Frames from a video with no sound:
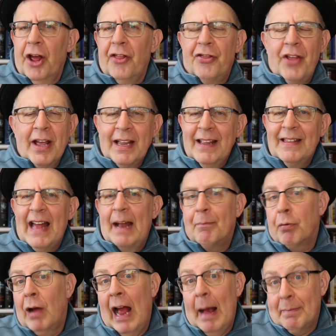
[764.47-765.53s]
Thinking that
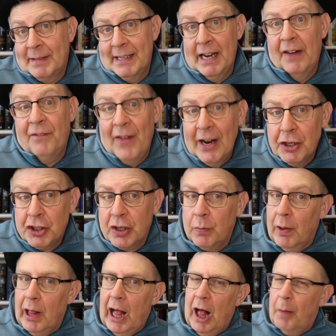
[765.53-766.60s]
perhaps an adventure
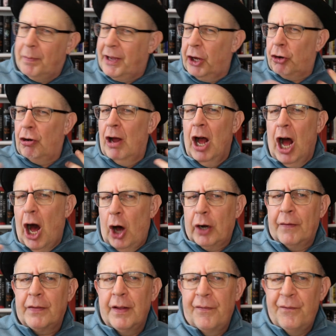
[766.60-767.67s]
will help get her out
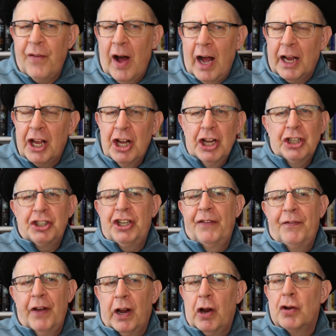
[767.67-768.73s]
of the funk, she
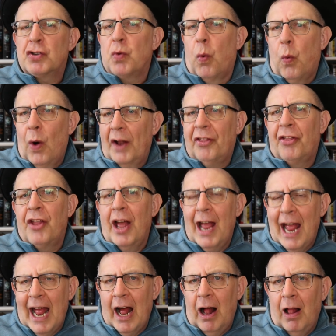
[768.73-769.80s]
figures what the
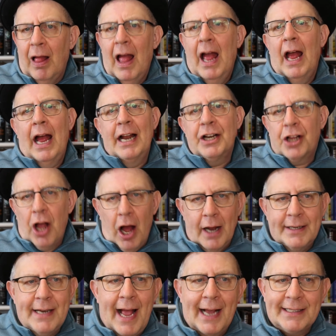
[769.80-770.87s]
hell and
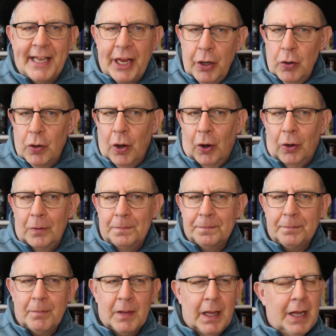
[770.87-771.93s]
contacts Hugo.
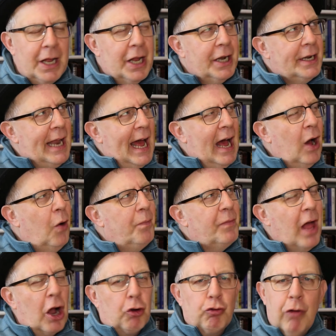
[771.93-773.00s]
Now,
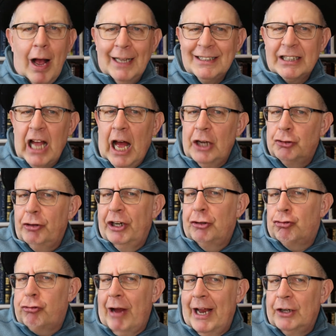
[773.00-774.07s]
a cross-country
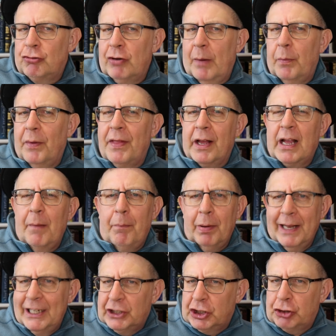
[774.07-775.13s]
train trip with a
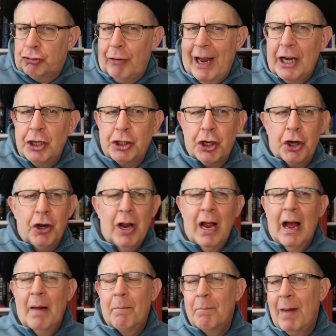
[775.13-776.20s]
complete stranger
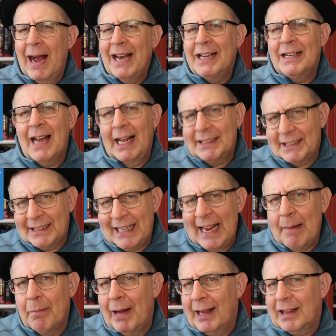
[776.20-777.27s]
might not
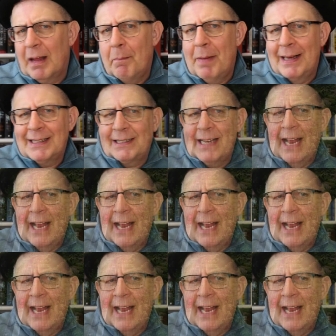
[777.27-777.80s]
seem like the best